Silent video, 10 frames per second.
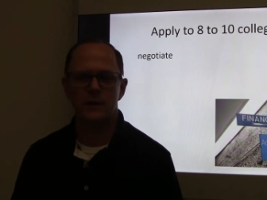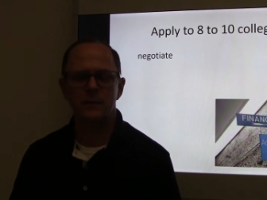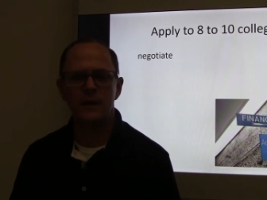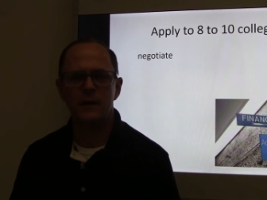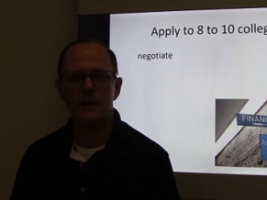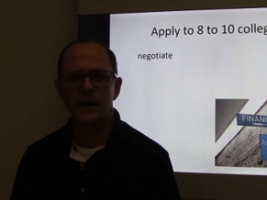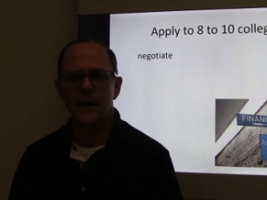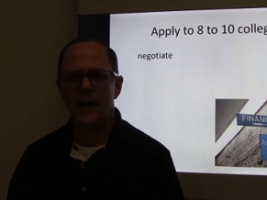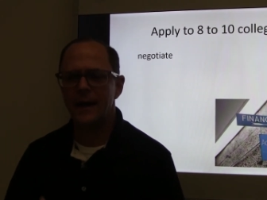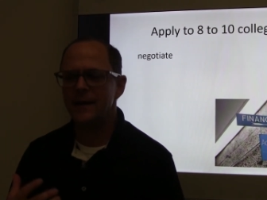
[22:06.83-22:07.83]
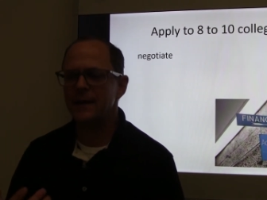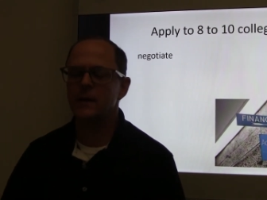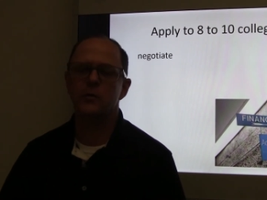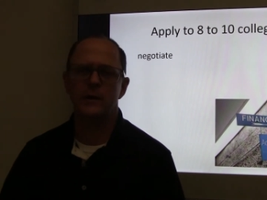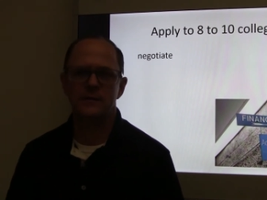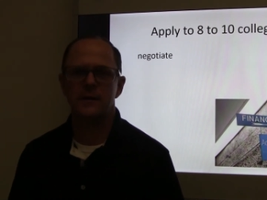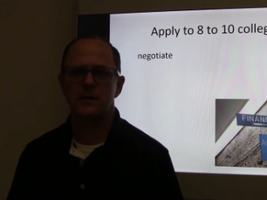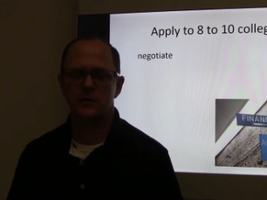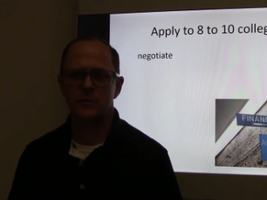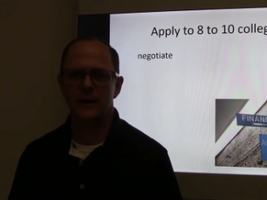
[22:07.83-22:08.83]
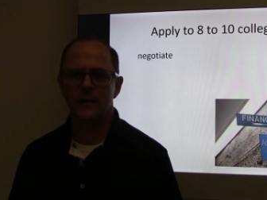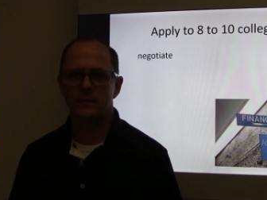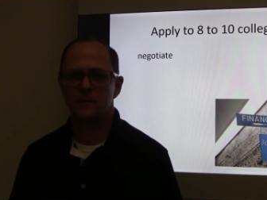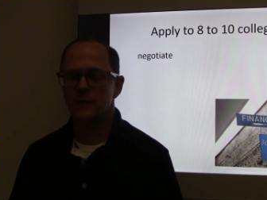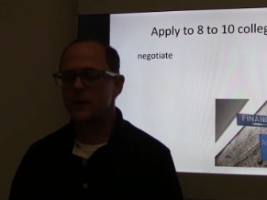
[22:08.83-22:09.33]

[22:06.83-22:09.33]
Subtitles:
admitted and getting a great scholarship package.